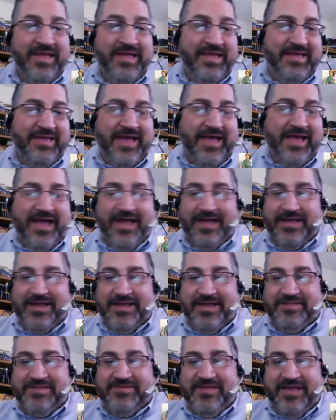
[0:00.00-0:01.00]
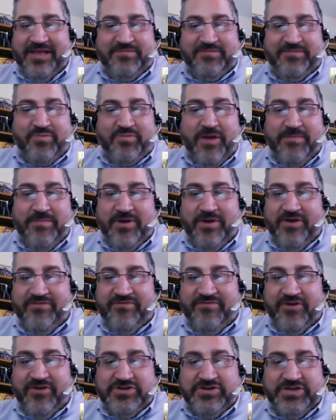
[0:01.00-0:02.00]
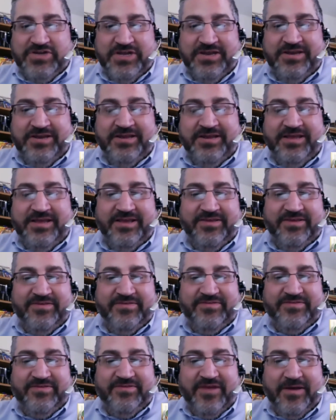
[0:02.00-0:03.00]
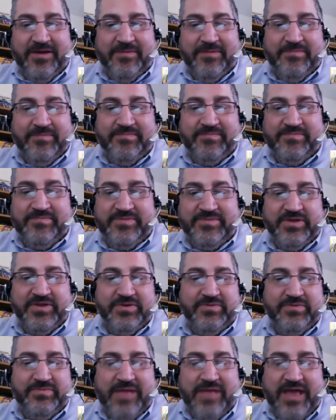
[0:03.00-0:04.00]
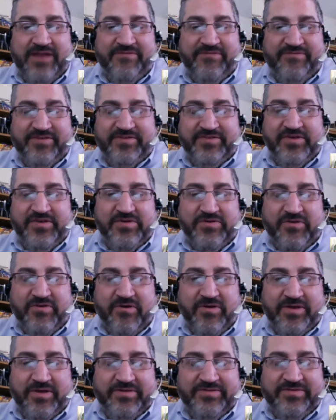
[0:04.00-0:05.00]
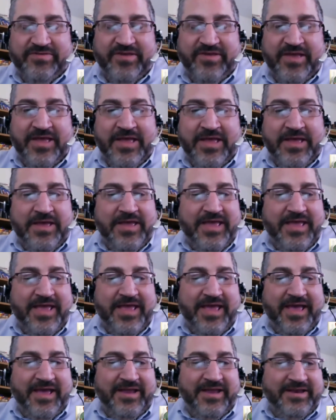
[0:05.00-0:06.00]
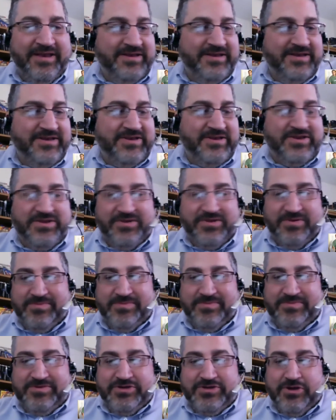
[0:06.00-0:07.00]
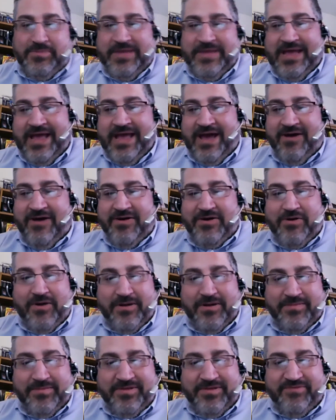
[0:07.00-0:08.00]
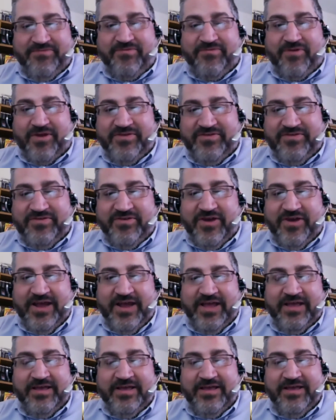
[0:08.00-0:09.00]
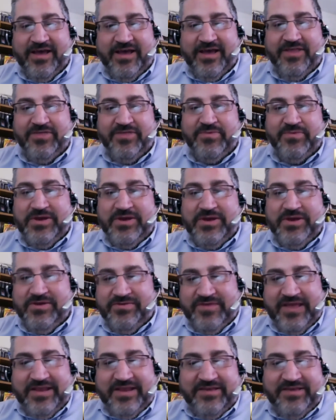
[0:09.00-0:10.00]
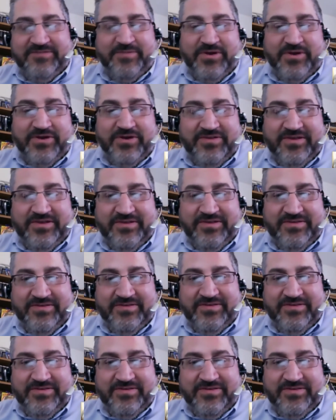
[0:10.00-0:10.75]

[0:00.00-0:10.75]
its primary function is to edit Visio drawings and to show me how incredibly frustrating the Windows 8 experience is.